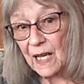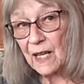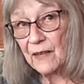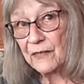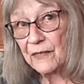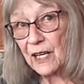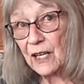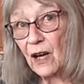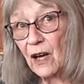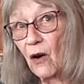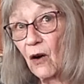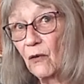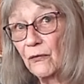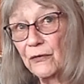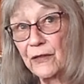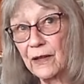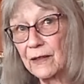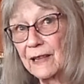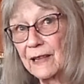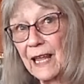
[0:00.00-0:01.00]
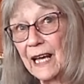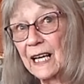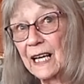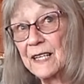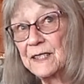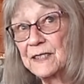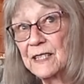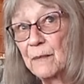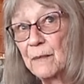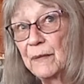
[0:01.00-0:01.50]
The, like I
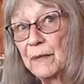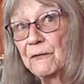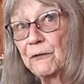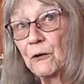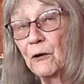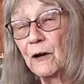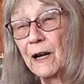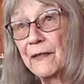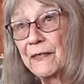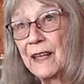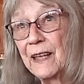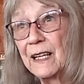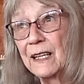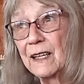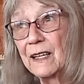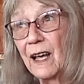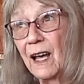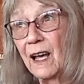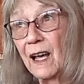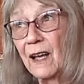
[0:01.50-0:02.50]
said before, I think uh,